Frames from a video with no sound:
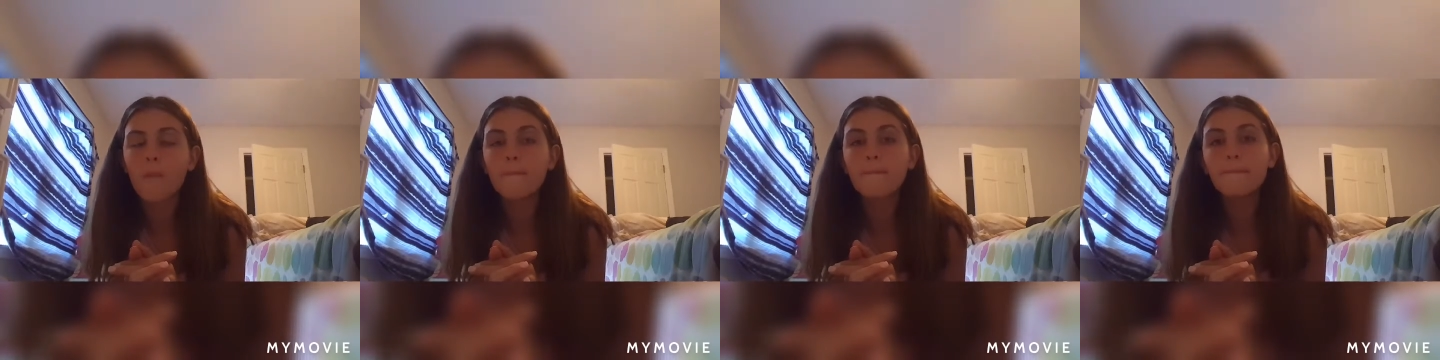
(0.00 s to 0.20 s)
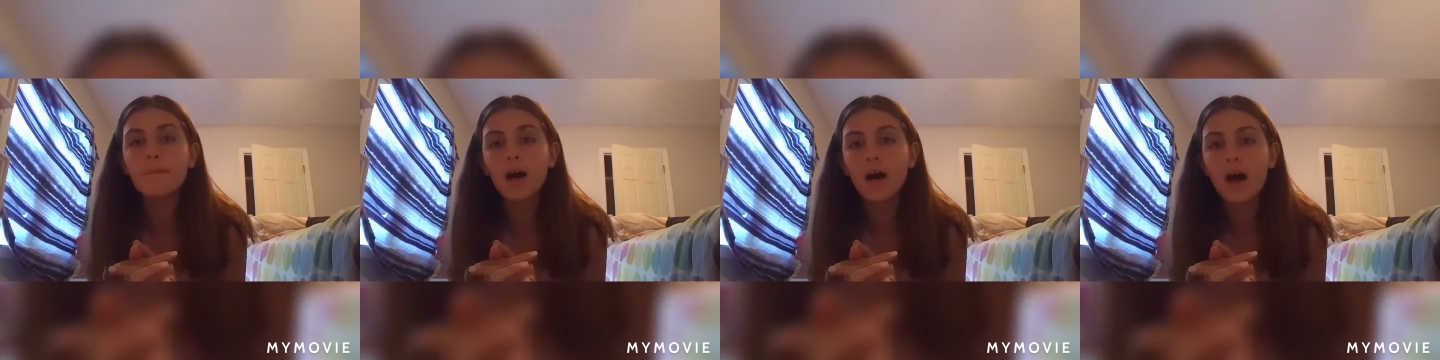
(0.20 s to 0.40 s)

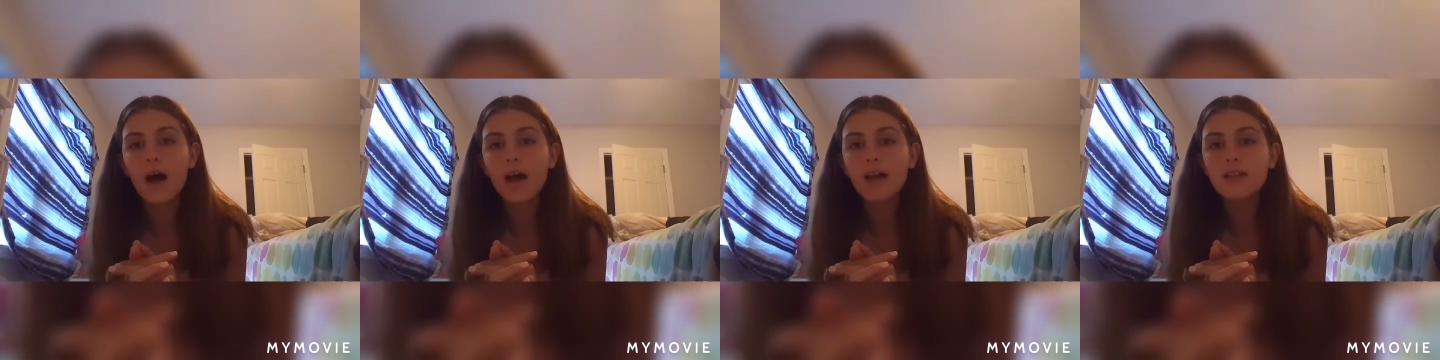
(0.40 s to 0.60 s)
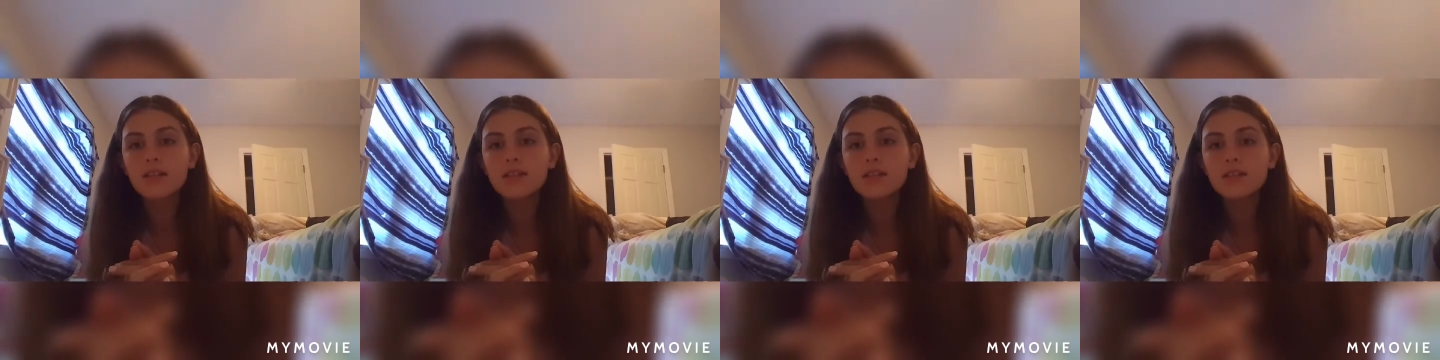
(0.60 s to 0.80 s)

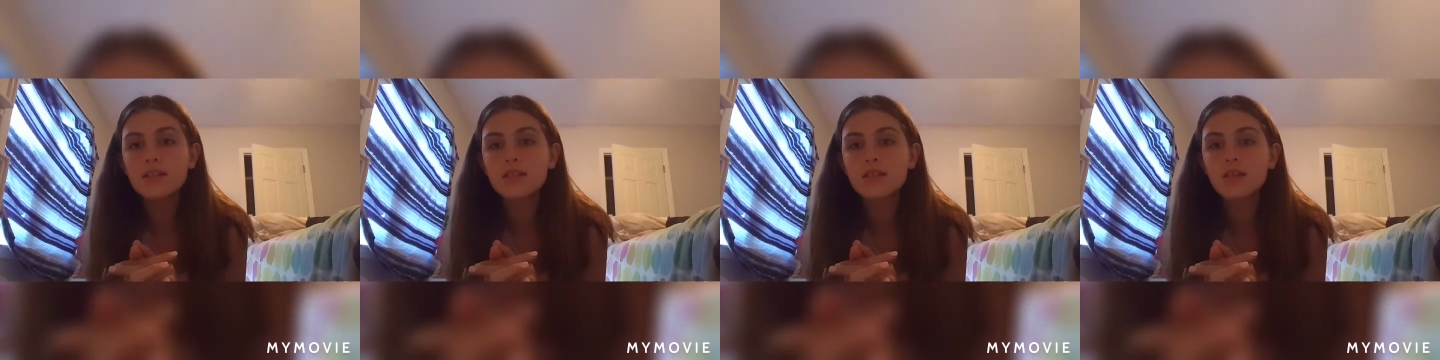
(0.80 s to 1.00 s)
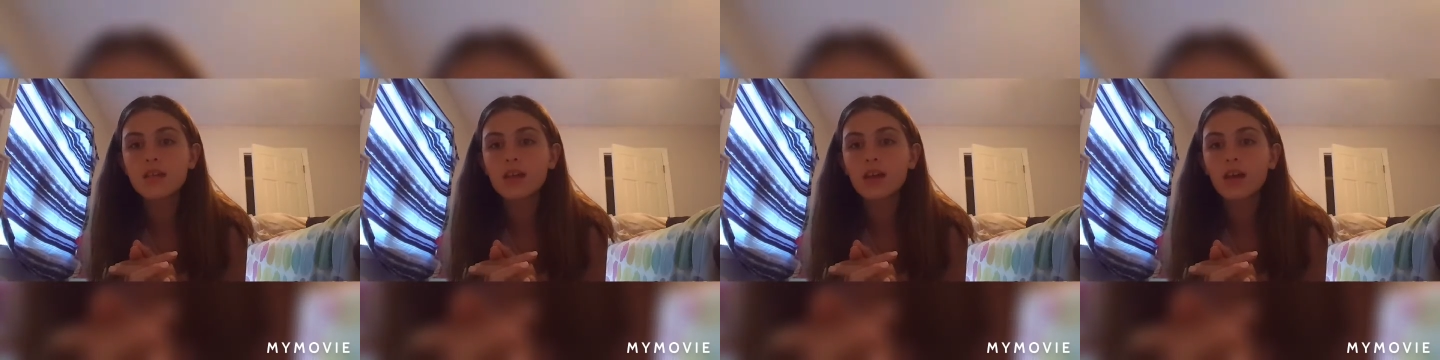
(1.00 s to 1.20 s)

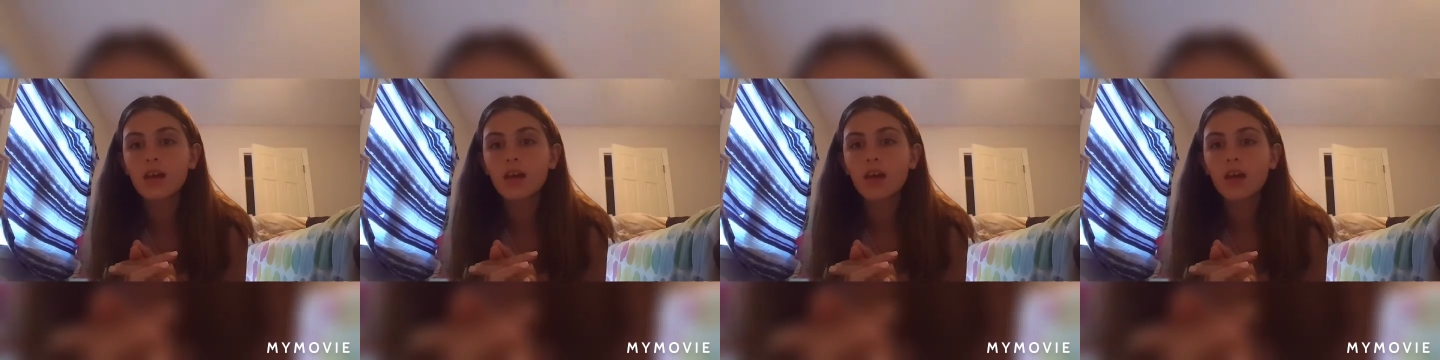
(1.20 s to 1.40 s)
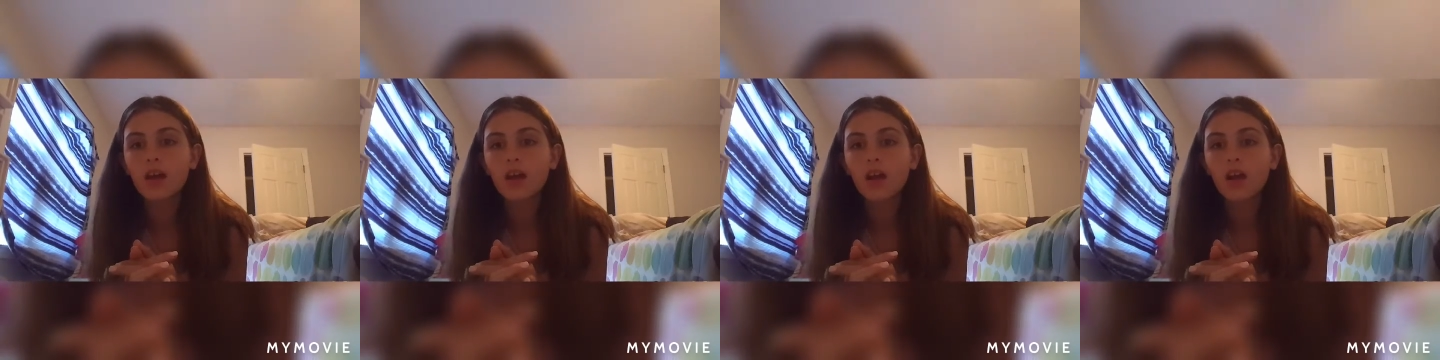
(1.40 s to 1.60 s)
but
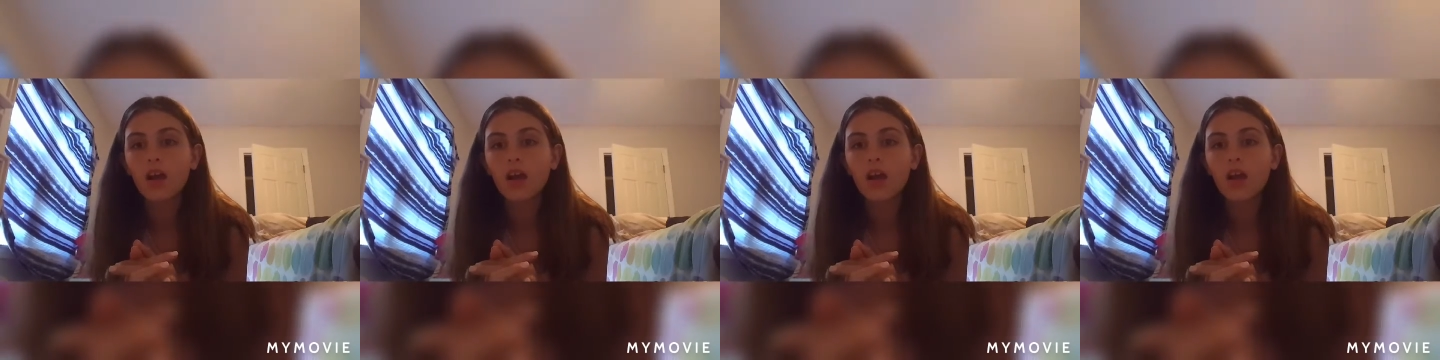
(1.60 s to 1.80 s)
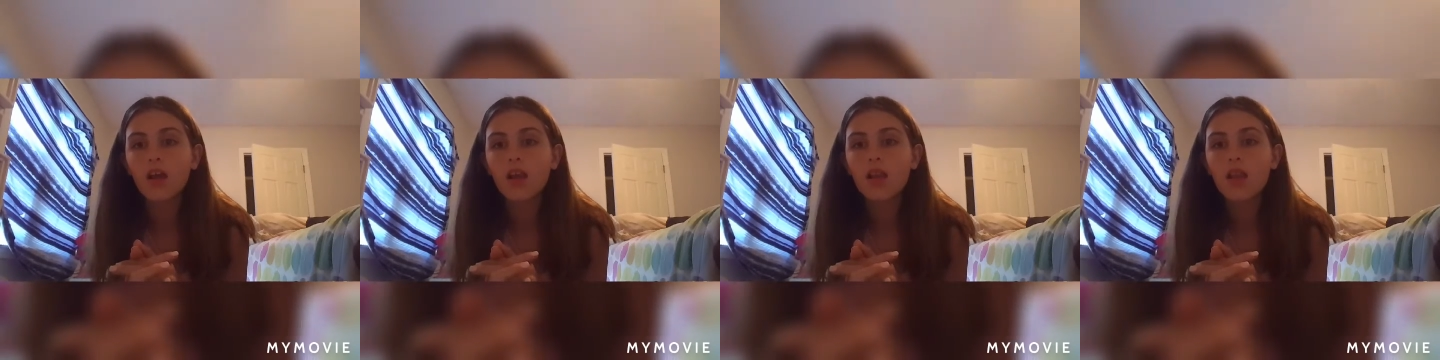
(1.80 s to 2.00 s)

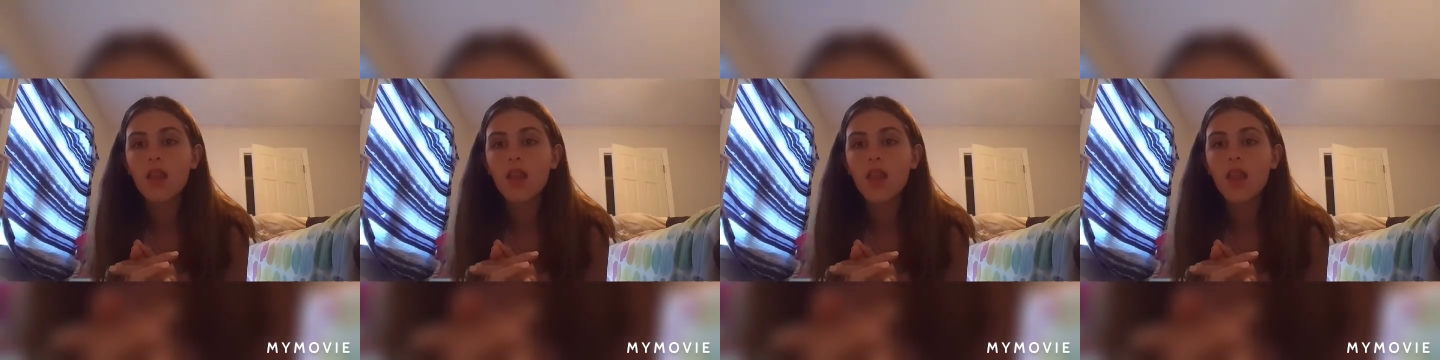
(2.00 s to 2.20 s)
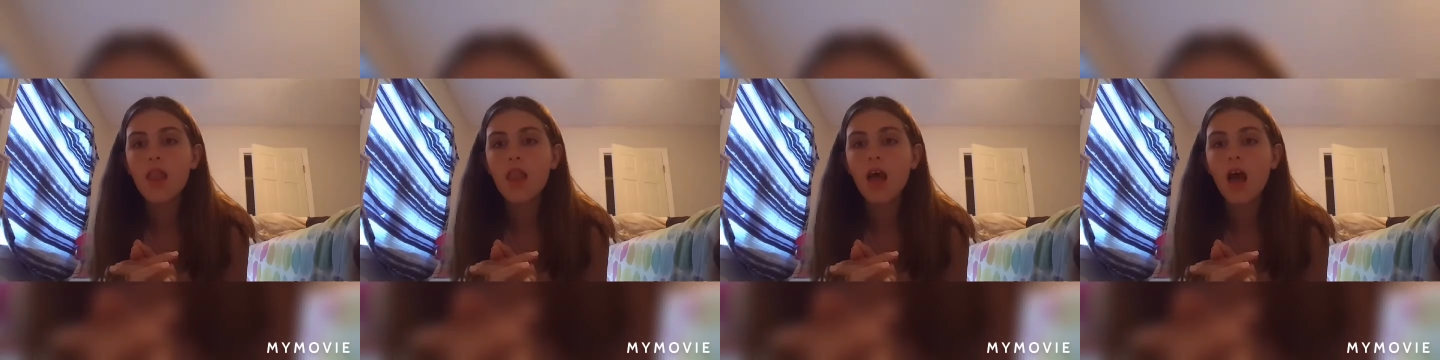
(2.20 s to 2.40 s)

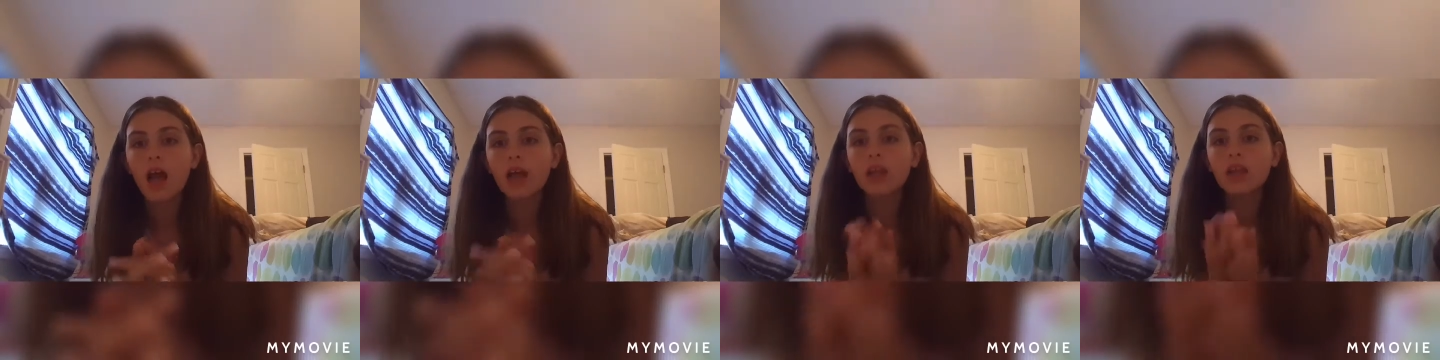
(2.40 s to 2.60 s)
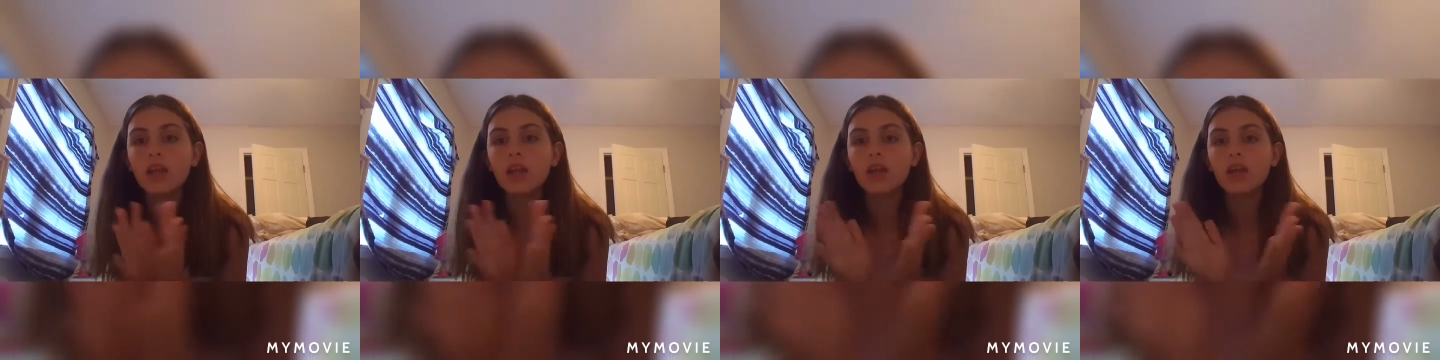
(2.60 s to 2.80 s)

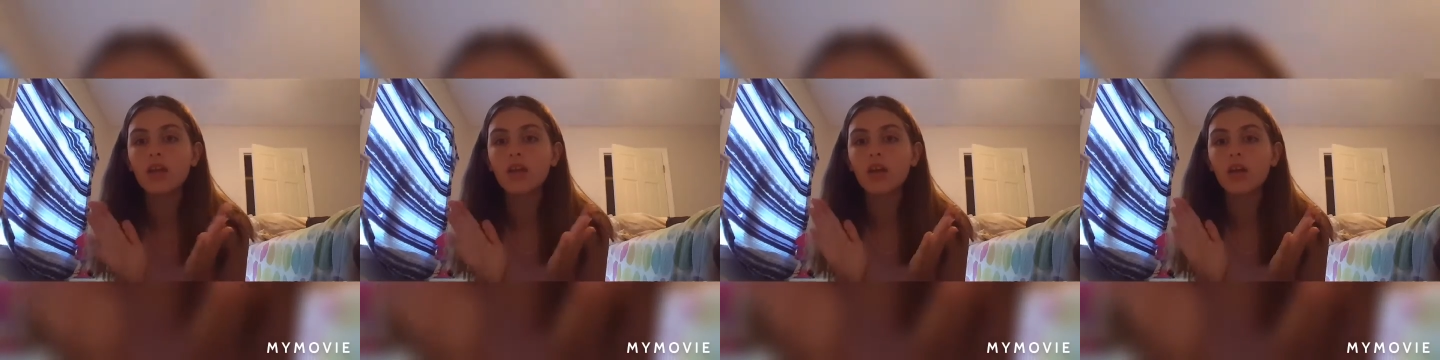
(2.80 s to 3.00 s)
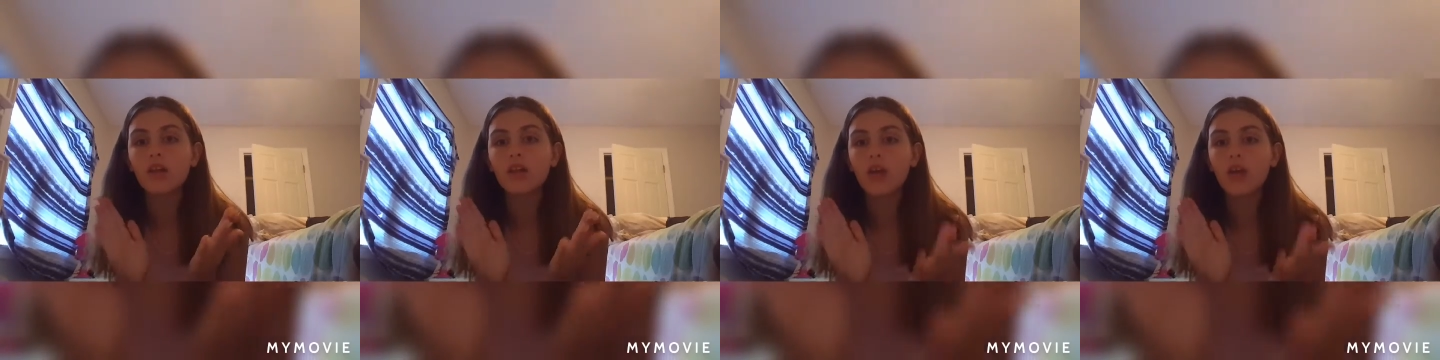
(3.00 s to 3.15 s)
I need